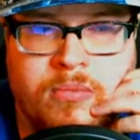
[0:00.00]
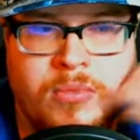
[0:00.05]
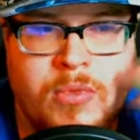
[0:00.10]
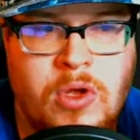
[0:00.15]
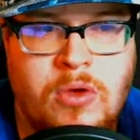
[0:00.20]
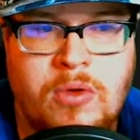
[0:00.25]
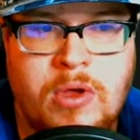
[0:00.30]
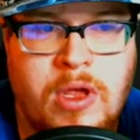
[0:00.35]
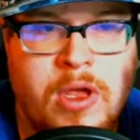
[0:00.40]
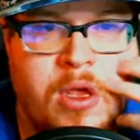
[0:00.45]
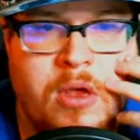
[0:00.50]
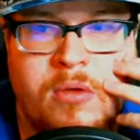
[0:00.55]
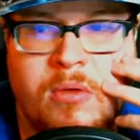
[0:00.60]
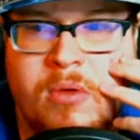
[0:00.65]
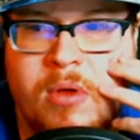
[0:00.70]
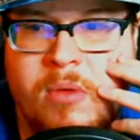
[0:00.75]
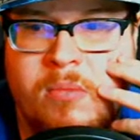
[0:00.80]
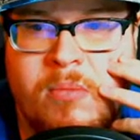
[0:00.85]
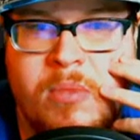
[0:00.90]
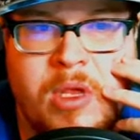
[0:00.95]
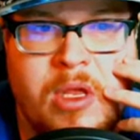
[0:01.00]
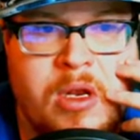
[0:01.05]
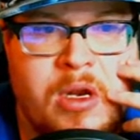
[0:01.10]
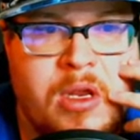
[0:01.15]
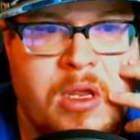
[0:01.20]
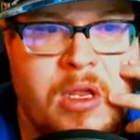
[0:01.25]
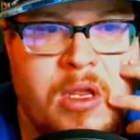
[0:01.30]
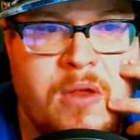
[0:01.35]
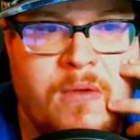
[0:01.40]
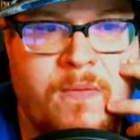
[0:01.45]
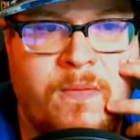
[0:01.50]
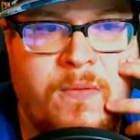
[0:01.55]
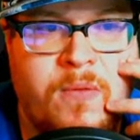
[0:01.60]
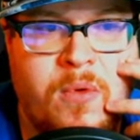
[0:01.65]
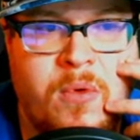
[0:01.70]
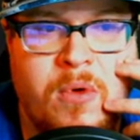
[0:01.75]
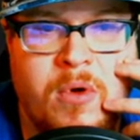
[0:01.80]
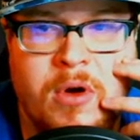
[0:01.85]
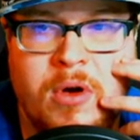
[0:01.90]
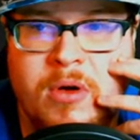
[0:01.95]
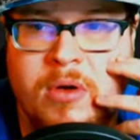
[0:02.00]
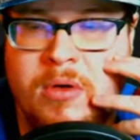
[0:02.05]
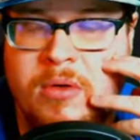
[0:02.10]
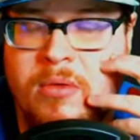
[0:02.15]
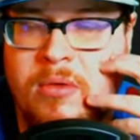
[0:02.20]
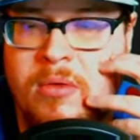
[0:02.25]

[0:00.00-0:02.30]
Okay, I'm getting hit for